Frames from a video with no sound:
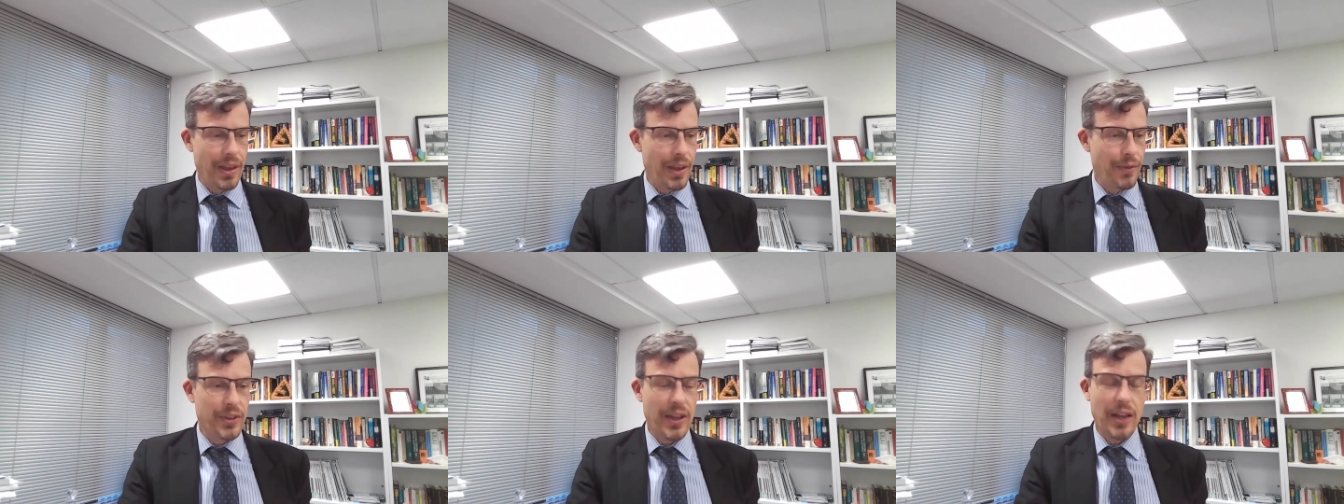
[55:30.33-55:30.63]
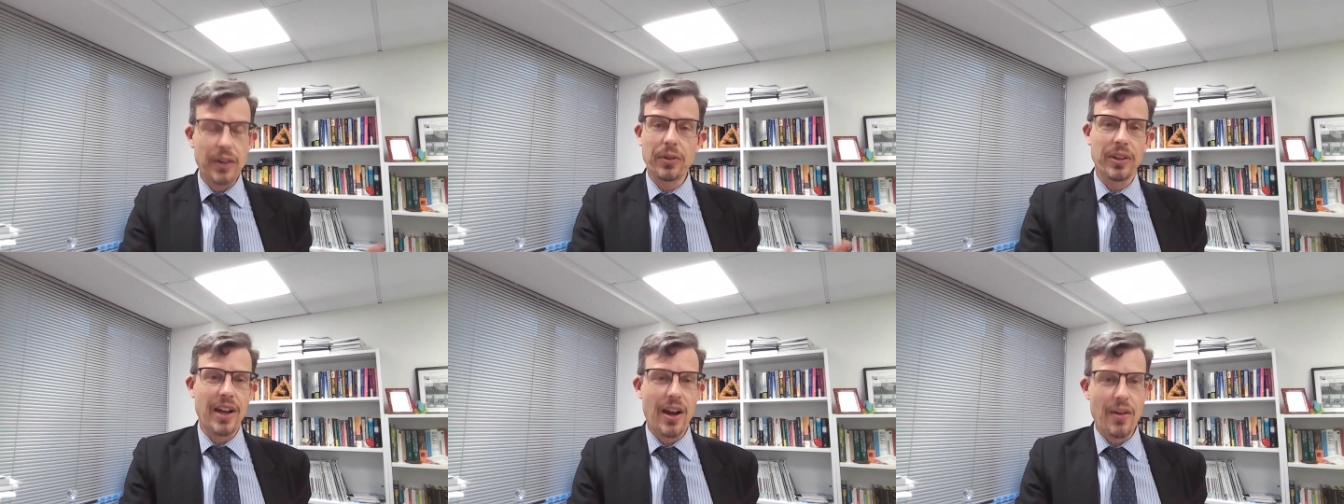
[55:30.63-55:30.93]
if
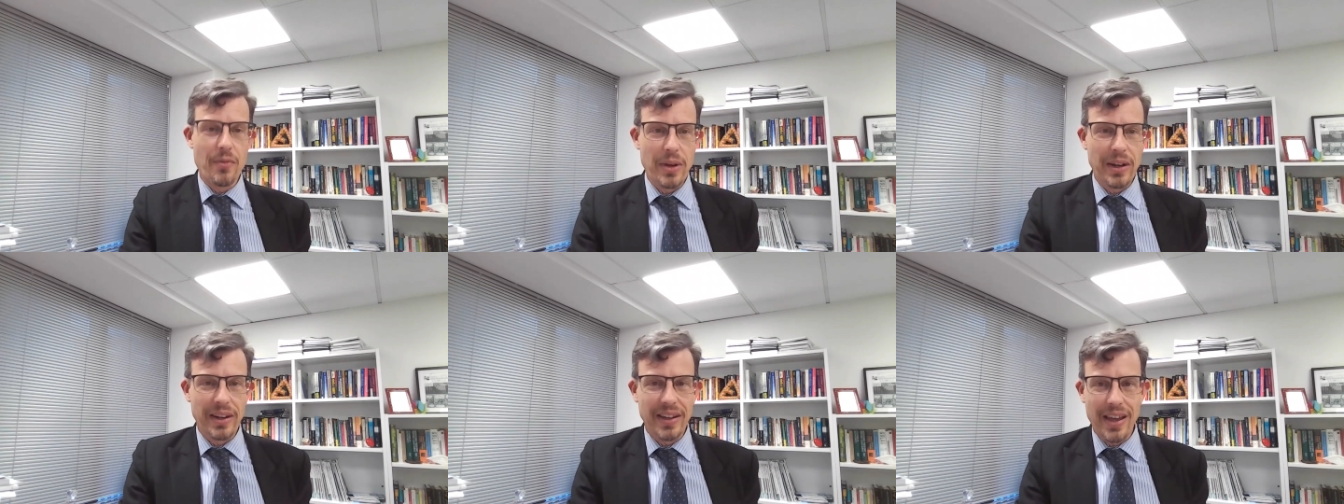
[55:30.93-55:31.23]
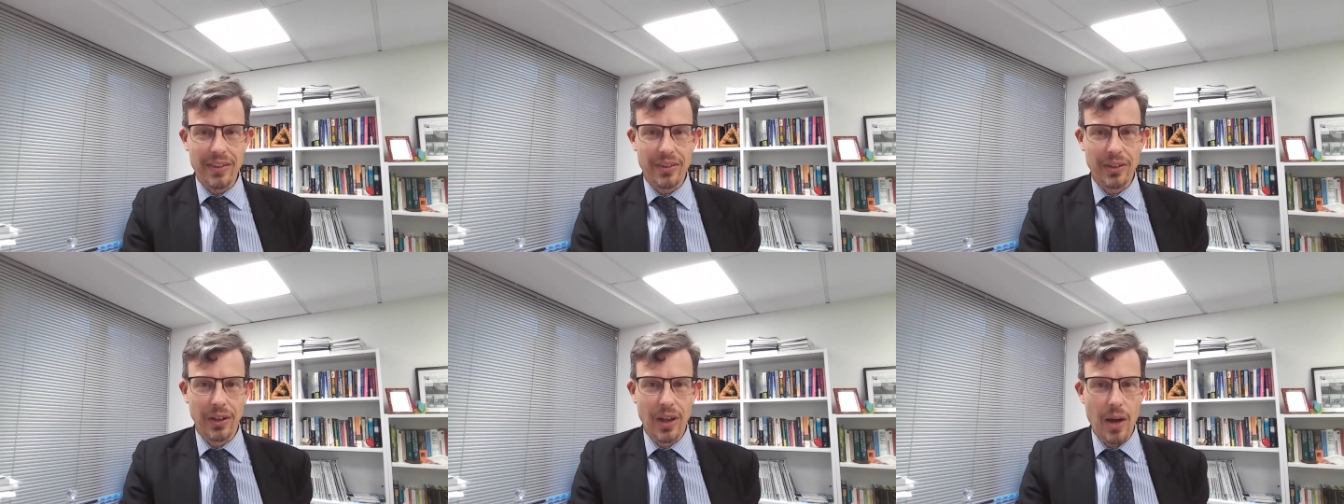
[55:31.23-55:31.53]
central
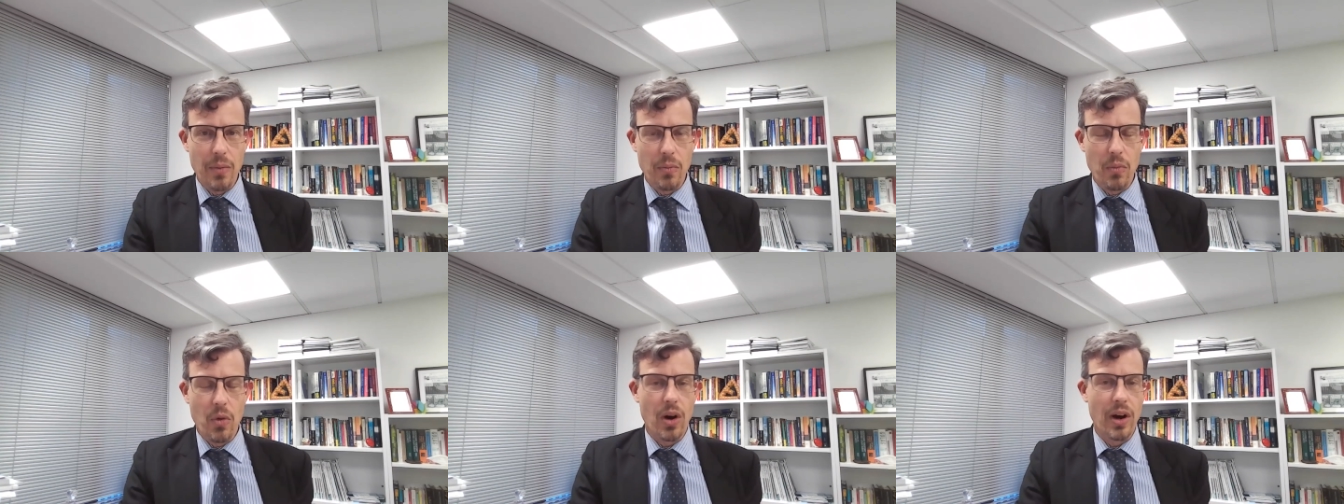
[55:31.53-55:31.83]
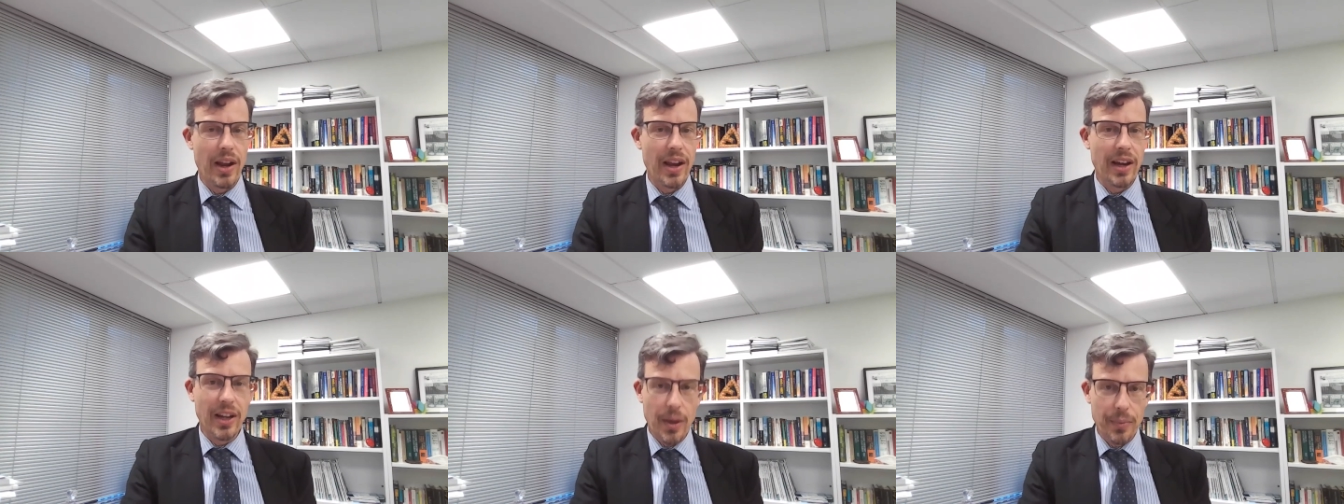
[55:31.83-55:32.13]
government gets a lot
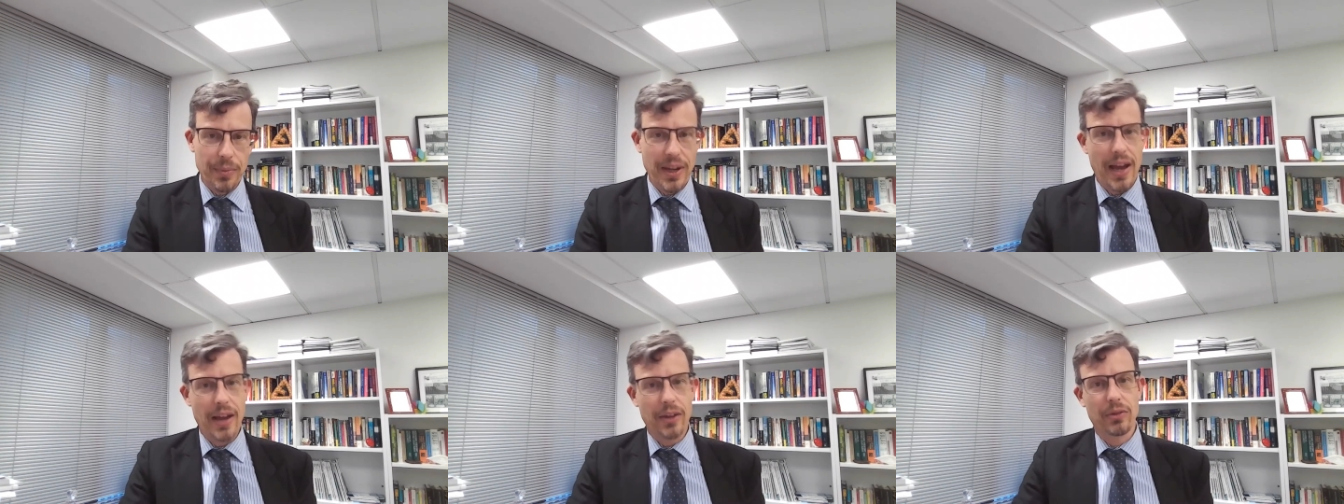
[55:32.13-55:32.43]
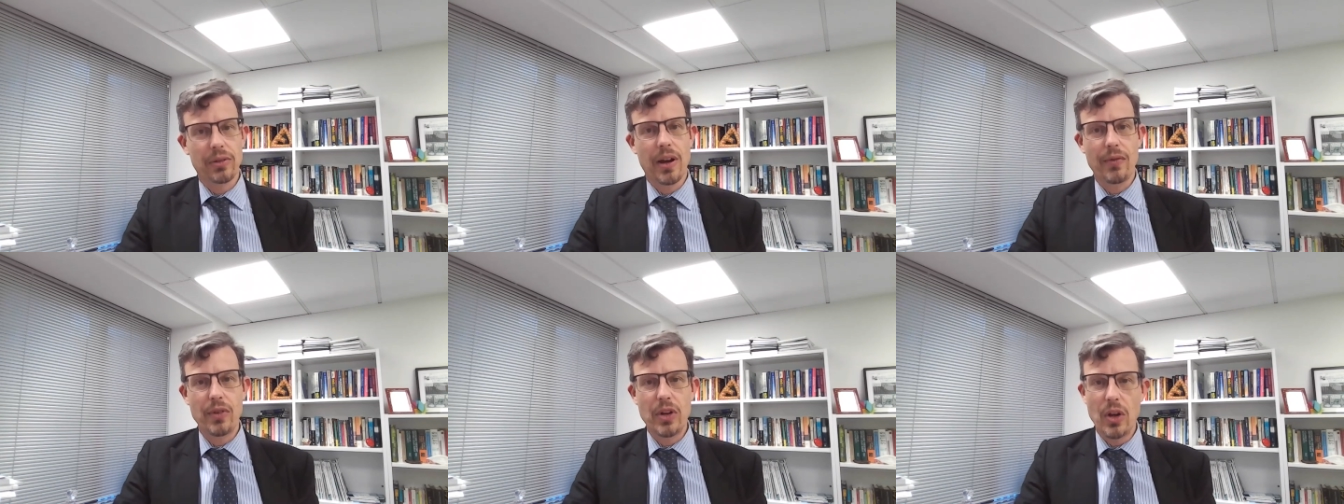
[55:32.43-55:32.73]
more income
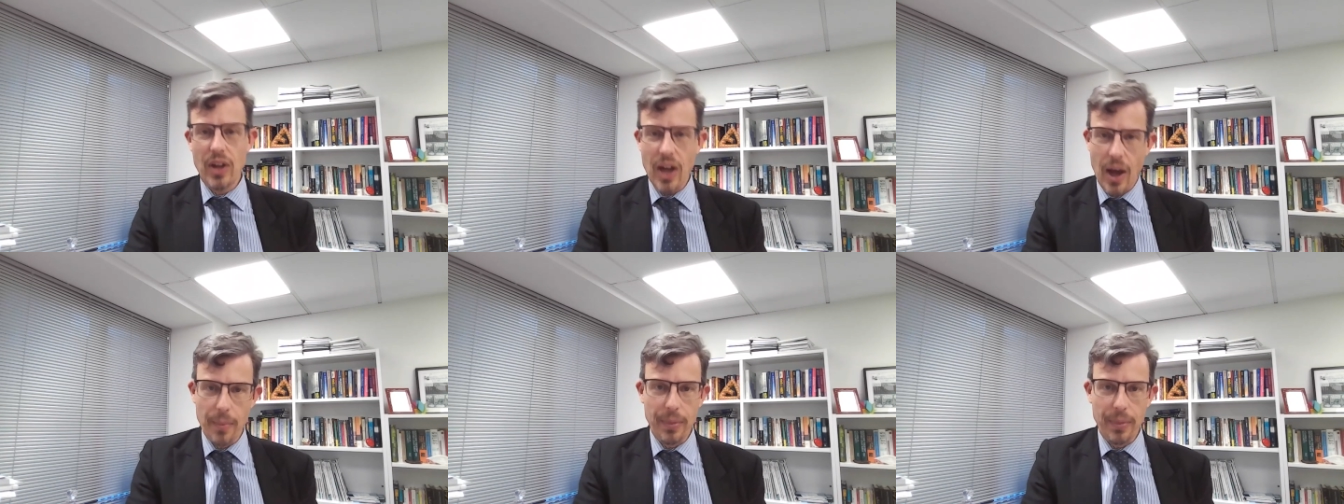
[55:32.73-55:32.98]
tax revenue,